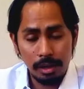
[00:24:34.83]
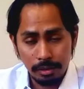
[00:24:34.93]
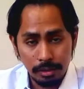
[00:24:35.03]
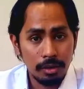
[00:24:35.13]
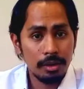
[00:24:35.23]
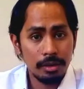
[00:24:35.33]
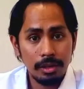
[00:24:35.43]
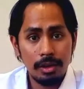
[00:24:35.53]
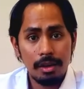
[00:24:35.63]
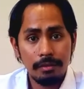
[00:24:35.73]
learned a
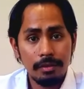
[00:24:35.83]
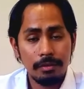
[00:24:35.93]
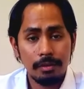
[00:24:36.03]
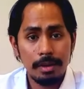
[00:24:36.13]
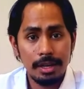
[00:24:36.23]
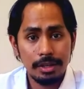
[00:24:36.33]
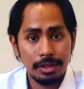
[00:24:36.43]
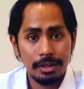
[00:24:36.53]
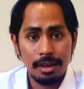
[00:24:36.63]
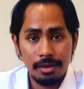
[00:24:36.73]
lot of
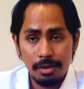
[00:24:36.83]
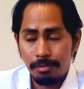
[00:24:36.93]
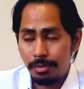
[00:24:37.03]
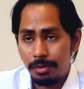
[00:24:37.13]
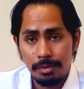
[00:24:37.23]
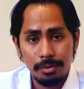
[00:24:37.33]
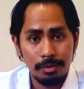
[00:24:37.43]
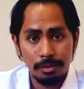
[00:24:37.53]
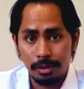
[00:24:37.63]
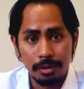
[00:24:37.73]
information. I hope
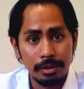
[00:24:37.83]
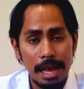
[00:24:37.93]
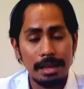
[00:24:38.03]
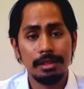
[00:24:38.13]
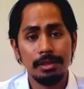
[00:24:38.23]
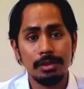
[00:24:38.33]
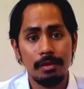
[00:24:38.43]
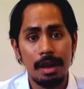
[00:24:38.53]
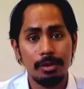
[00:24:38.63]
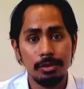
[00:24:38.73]
you learned the essence of
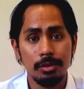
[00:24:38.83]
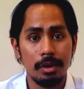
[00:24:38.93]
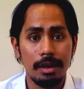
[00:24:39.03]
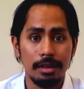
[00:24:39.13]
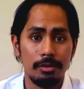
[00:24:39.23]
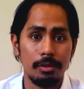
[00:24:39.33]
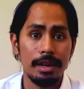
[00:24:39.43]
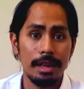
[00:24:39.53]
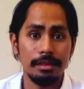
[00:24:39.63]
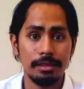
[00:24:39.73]
how to write a
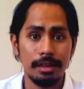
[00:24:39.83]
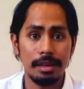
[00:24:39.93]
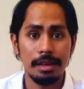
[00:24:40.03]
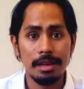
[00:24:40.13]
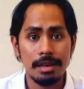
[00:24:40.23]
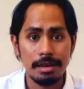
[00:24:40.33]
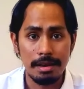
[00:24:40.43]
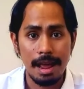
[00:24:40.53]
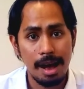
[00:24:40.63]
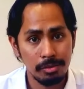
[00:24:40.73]
great essay.
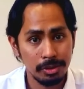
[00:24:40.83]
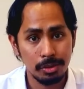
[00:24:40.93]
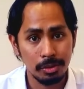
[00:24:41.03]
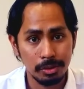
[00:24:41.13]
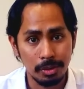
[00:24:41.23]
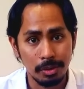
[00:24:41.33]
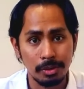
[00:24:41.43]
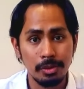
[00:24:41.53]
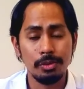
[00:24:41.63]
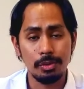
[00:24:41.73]
Now it's your turn
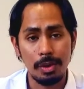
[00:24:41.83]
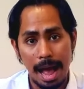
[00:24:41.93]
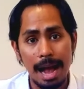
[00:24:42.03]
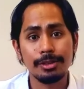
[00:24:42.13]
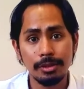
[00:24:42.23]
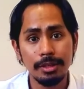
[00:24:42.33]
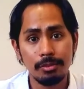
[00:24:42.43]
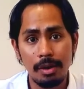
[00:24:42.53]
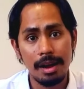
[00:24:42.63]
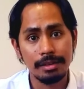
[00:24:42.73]
to actually
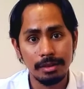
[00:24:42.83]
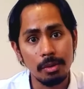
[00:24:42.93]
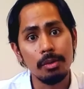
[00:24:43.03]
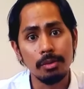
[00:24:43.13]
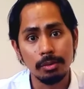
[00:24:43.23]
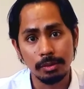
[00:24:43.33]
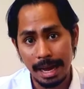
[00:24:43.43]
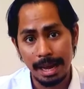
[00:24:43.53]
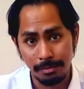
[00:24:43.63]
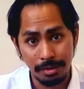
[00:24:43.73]
write the whole
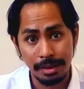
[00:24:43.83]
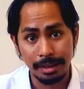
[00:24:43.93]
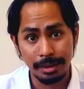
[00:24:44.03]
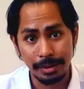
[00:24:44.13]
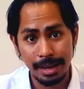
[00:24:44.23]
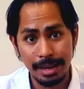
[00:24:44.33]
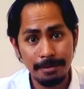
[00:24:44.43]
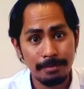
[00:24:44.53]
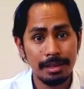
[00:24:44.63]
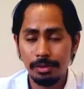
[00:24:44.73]
damn thing,
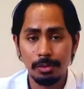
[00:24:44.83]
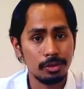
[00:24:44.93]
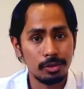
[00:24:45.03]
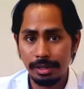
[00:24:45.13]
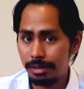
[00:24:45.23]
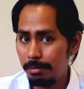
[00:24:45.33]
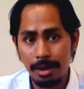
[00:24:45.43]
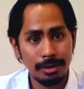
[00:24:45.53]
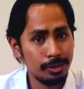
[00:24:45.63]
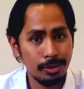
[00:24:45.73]
okay? Don't stress
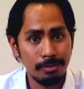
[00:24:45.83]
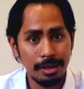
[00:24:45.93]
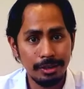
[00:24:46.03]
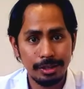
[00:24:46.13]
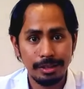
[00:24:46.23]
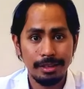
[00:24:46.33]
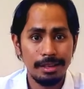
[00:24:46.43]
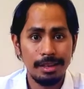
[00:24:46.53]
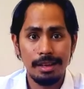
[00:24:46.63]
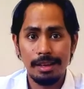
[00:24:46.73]
about it too much,
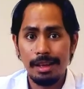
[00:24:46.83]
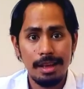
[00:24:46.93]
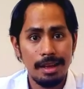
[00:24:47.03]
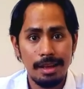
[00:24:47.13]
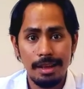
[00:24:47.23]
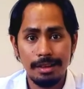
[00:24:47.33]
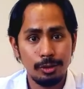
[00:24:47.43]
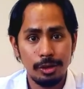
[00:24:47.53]
and